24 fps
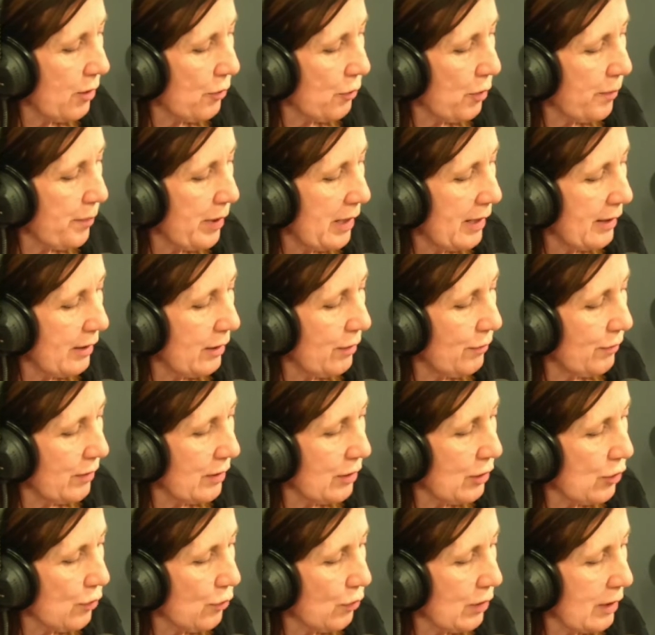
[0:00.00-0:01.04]
the European
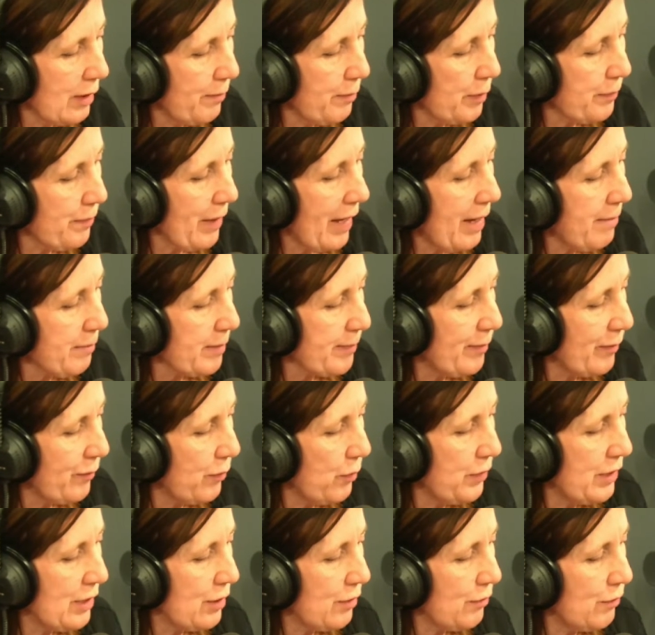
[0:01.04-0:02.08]
Union shortly, but perhaps
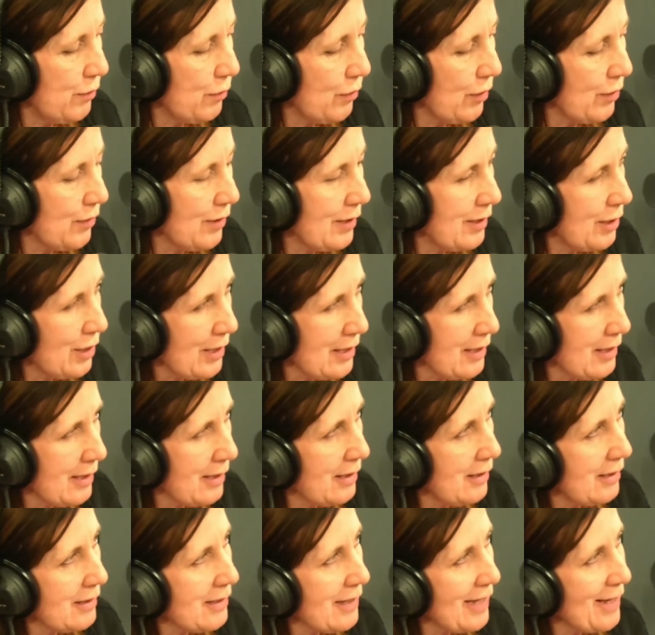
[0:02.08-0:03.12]
before we do, you could
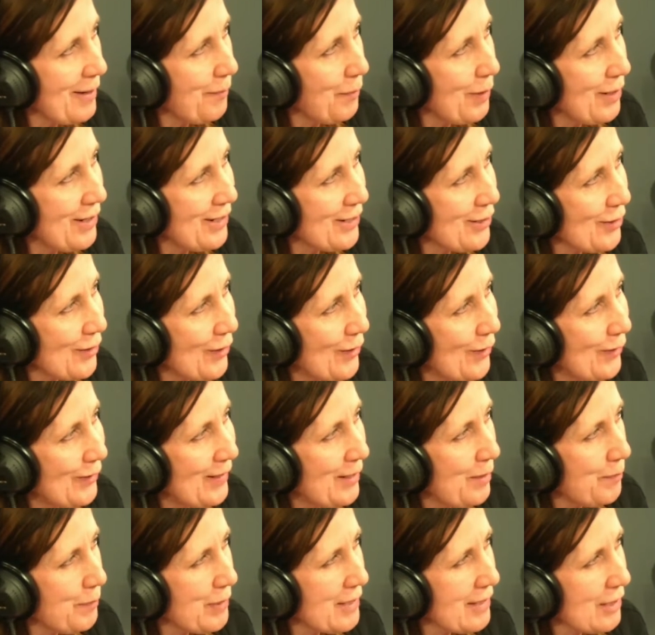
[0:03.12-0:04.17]
just say a word
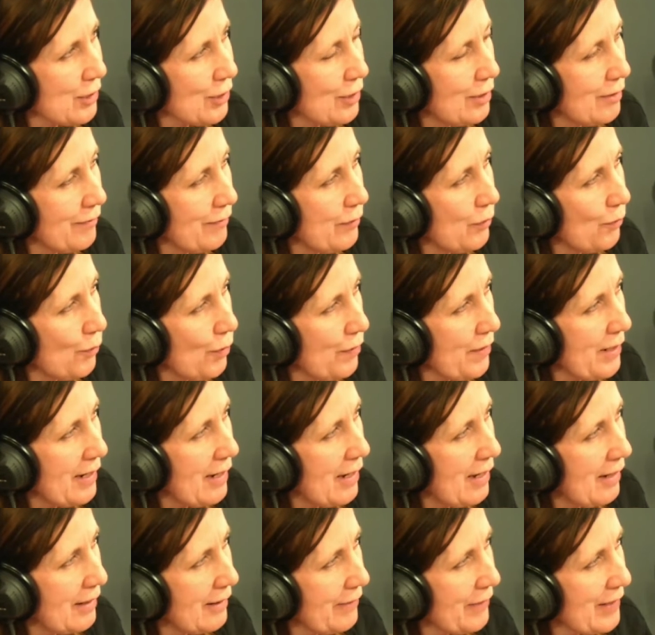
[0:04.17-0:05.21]
on the position of Northern
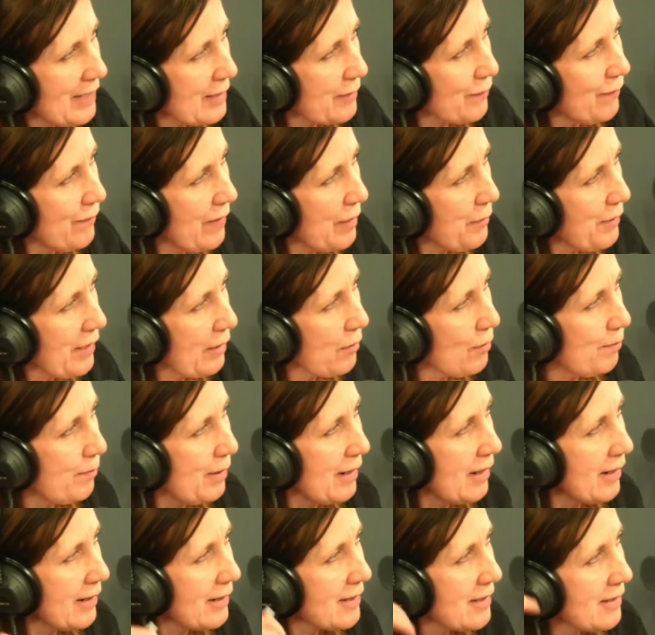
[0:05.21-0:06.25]
Ireland. That's very
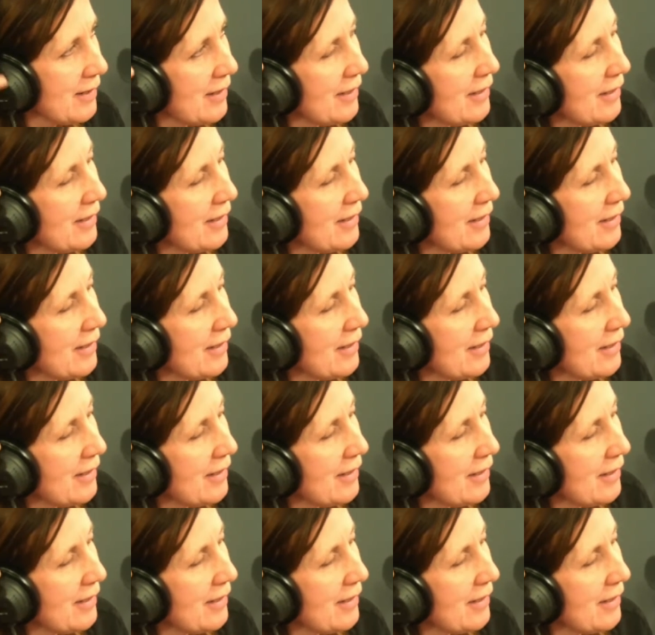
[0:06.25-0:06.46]
complex.